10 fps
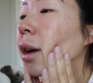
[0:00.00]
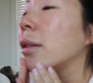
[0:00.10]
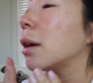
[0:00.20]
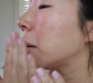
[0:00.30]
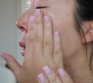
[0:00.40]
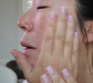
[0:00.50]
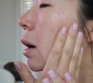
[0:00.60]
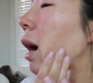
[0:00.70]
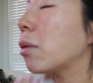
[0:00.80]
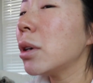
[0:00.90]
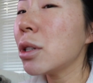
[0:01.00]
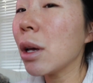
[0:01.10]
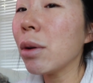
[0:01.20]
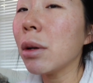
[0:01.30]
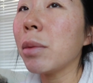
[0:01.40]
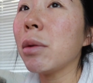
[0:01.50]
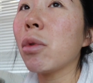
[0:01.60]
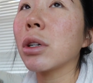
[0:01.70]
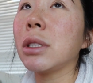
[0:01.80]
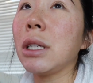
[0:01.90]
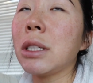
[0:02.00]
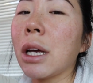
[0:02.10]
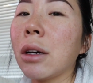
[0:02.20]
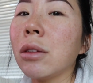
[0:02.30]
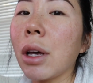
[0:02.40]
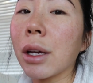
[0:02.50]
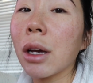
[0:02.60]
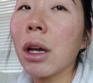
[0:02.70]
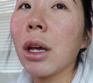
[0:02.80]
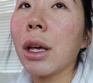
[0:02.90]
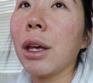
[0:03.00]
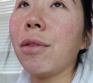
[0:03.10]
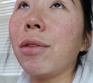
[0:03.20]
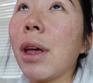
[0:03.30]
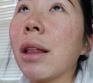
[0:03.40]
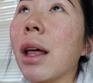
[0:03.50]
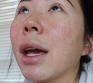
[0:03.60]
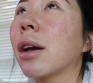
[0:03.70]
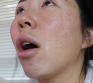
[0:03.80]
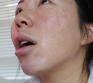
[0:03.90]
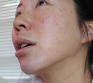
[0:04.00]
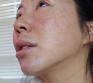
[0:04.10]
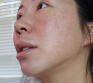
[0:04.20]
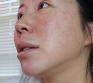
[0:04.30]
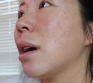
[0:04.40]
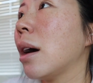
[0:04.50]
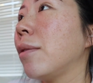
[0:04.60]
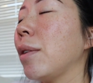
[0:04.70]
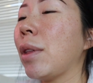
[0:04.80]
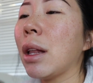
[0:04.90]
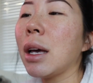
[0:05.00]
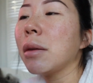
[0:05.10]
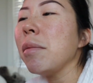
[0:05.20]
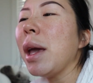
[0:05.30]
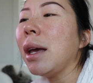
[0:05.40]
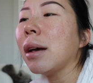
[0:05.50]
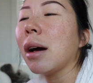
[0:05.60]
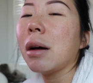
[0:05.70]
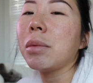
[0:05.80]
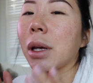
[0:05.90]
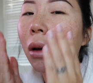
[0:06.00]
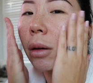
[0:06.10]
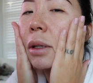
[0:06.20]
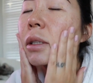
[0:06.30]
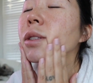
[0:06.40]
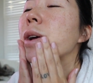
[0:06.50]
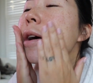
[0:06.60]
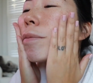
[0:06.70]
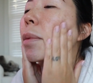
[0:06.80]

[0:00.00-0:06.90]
And then I wish they would have been more detailed, like if they like art stuff, if they like makeup, like all that stuff.